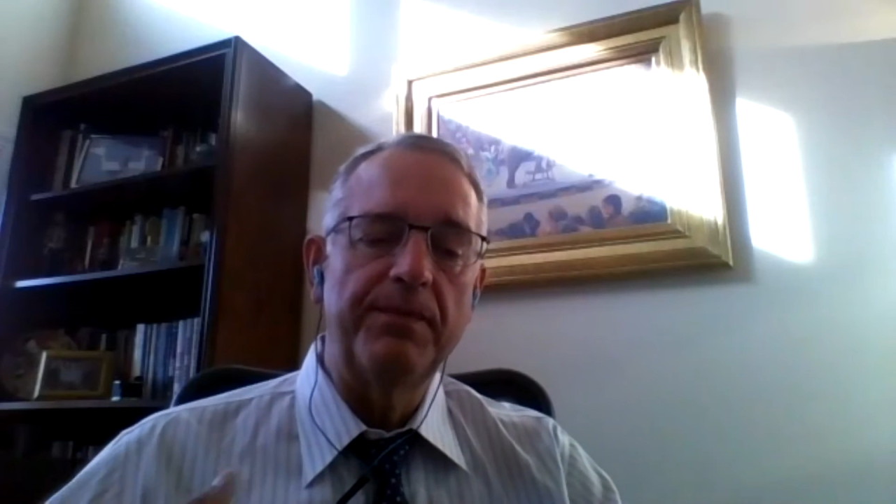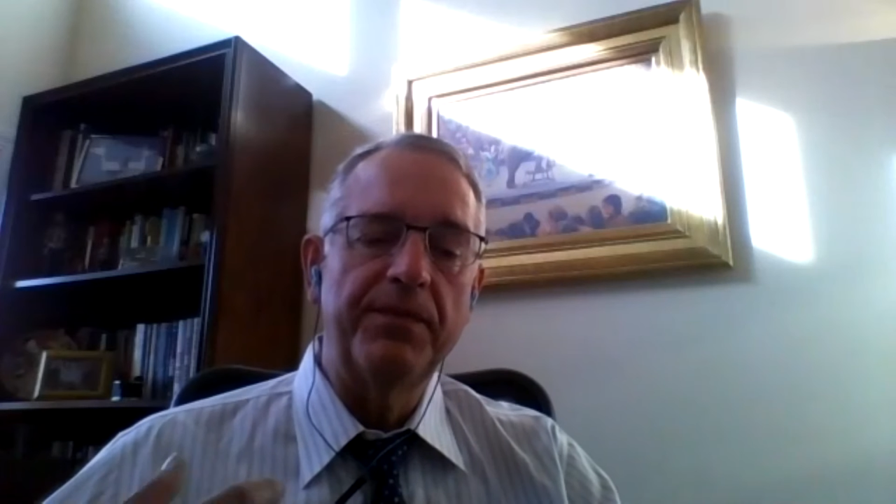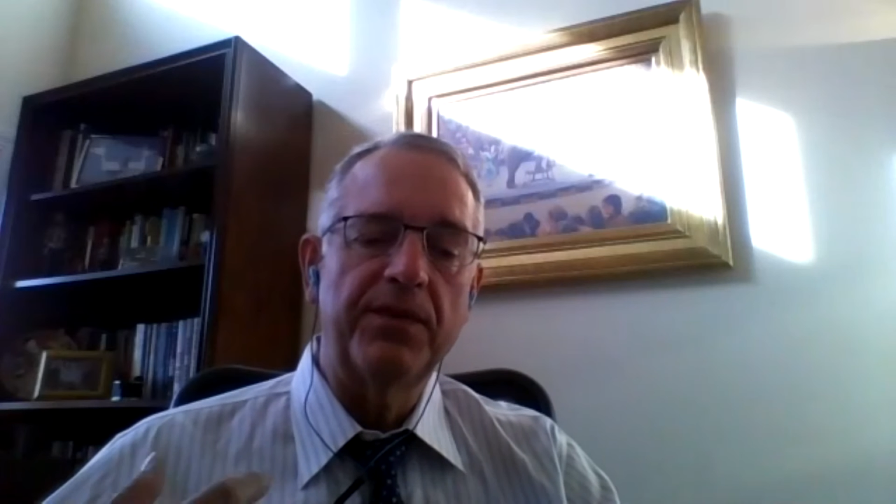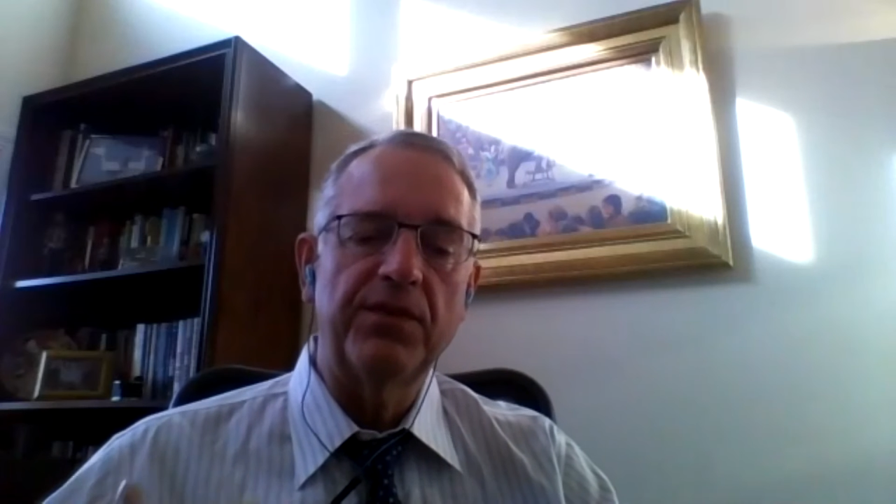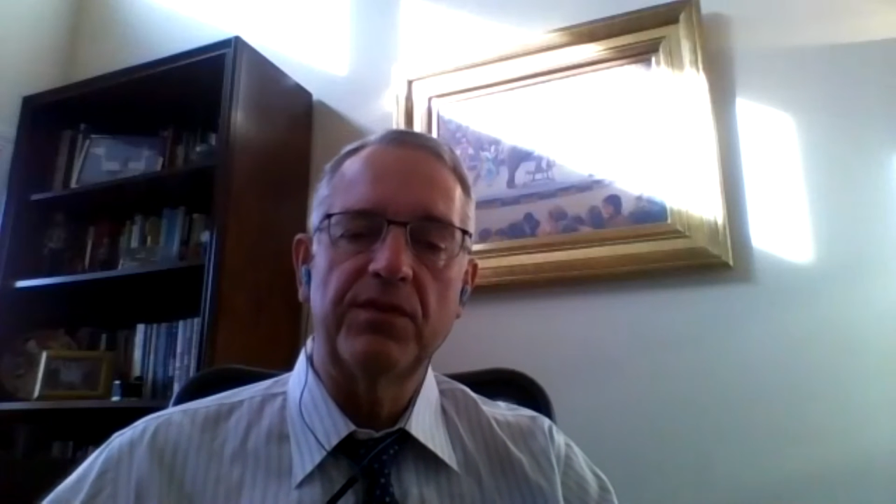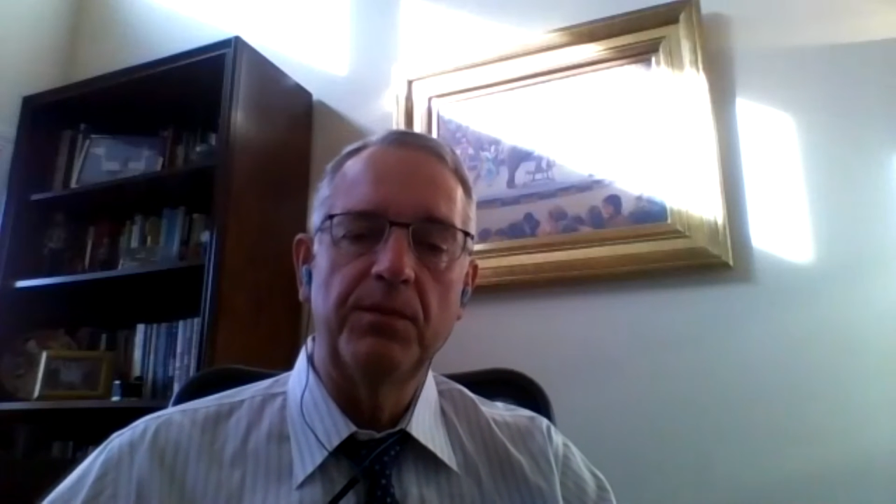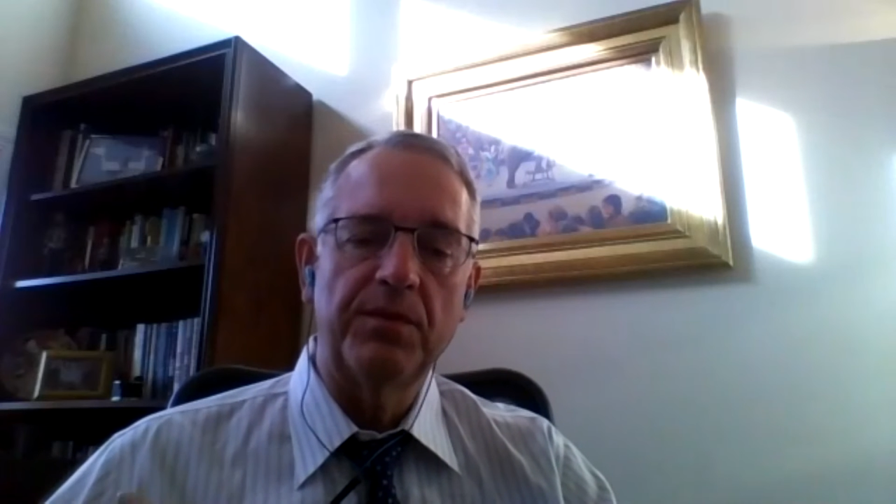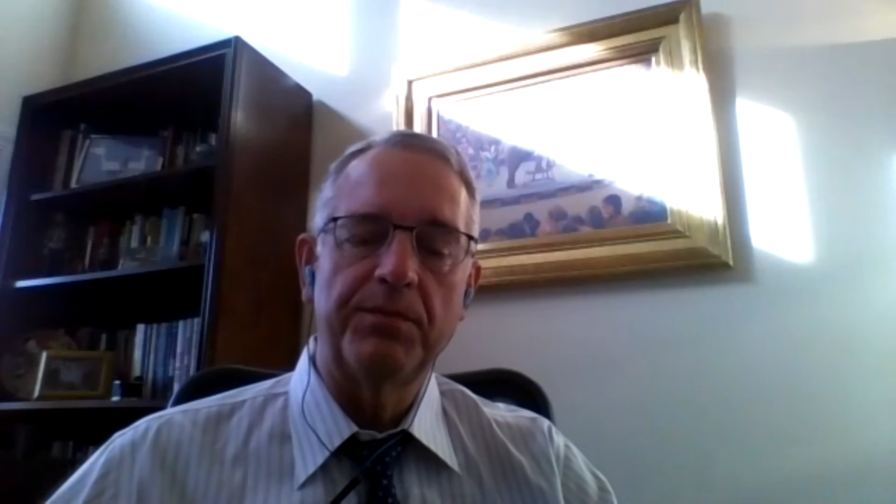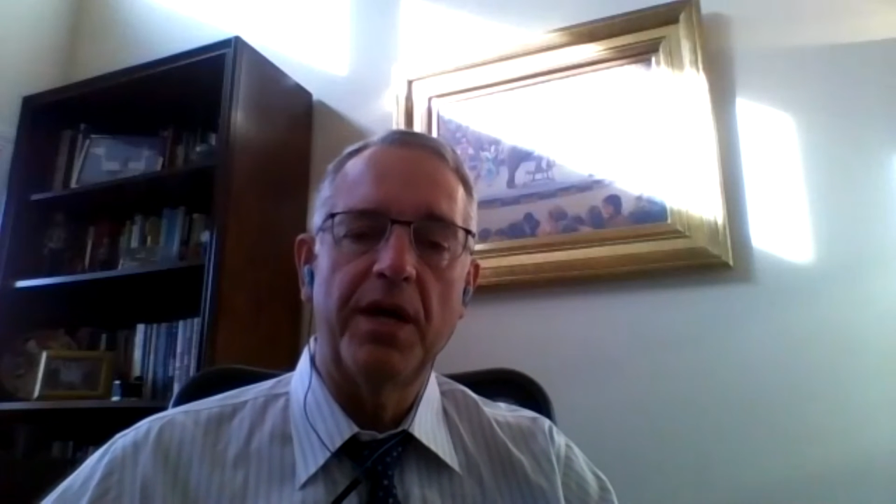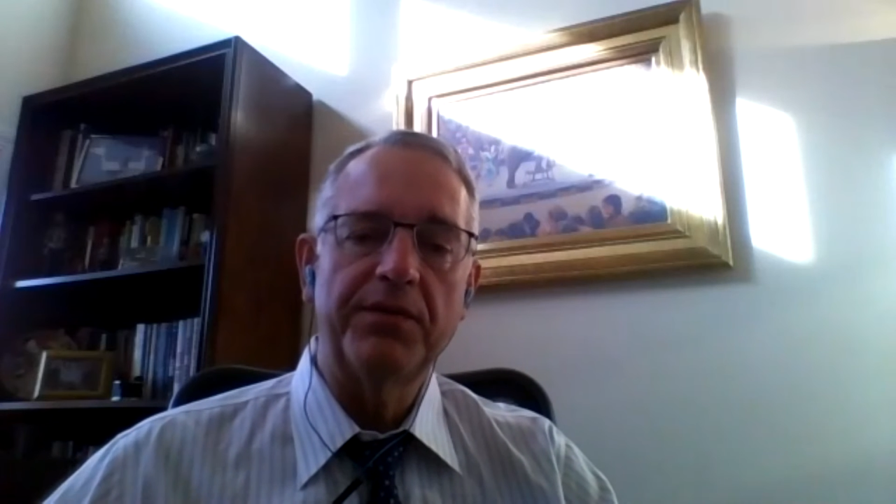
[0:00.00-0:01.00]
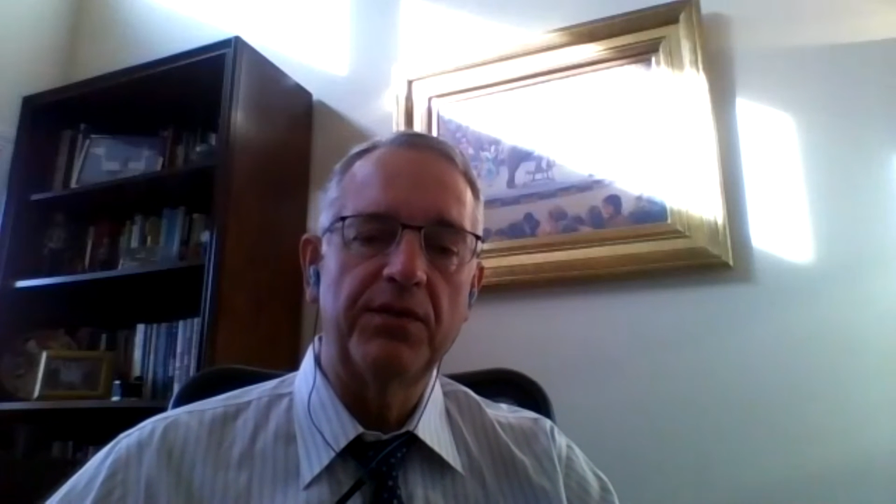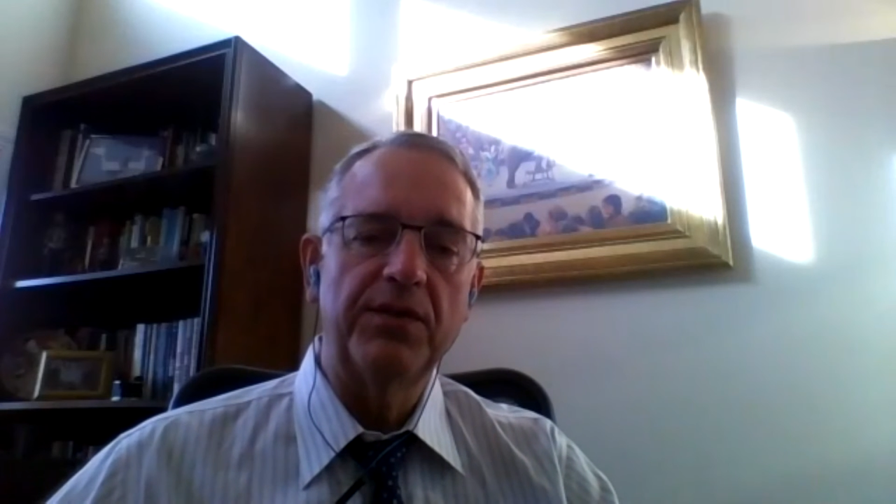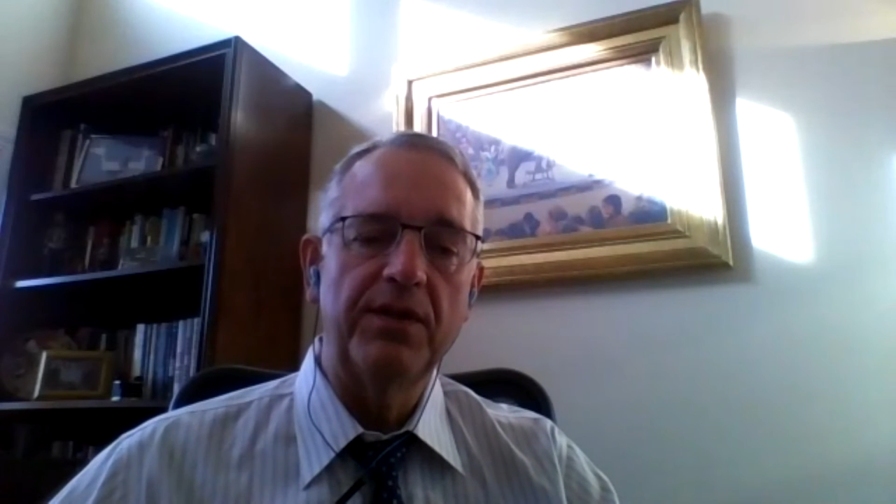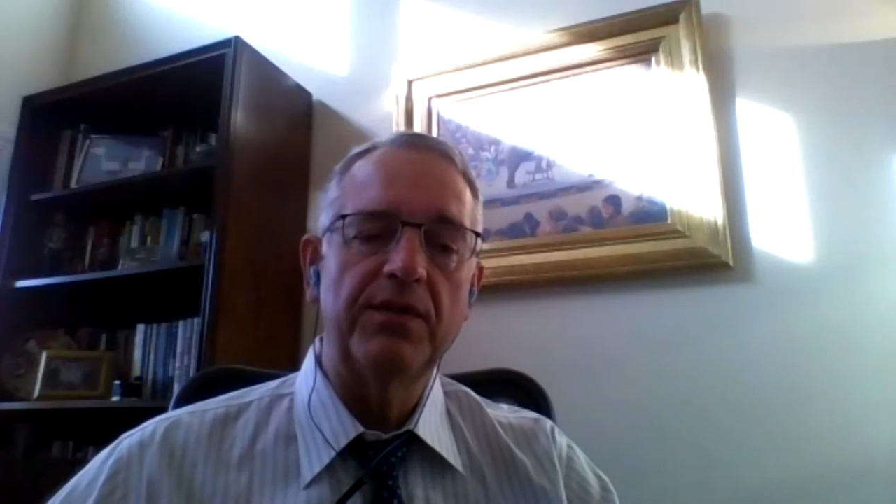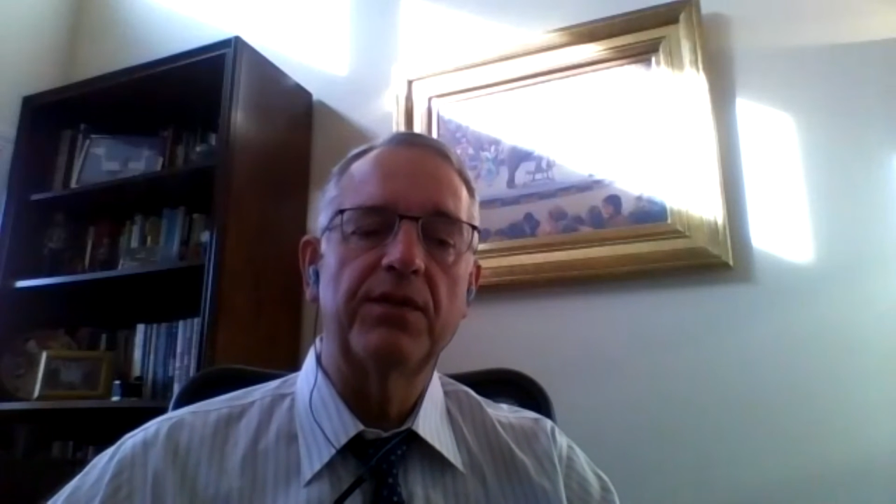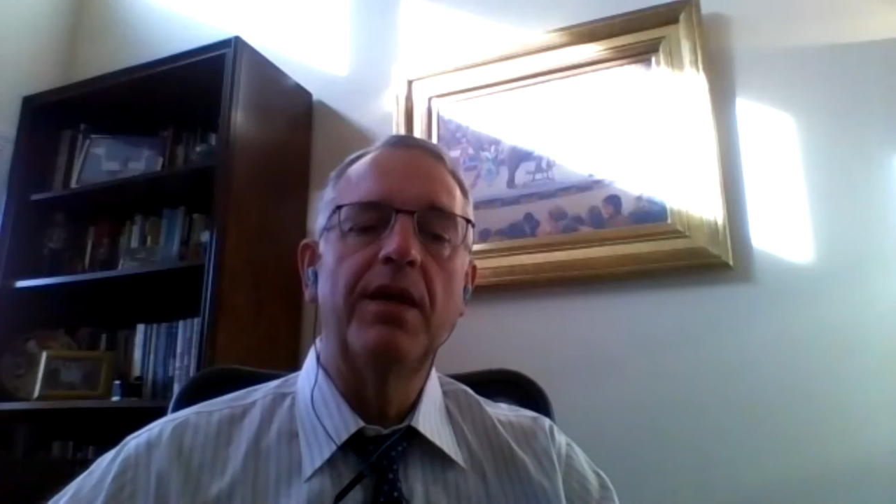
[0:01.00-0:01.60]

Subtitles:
systems and processes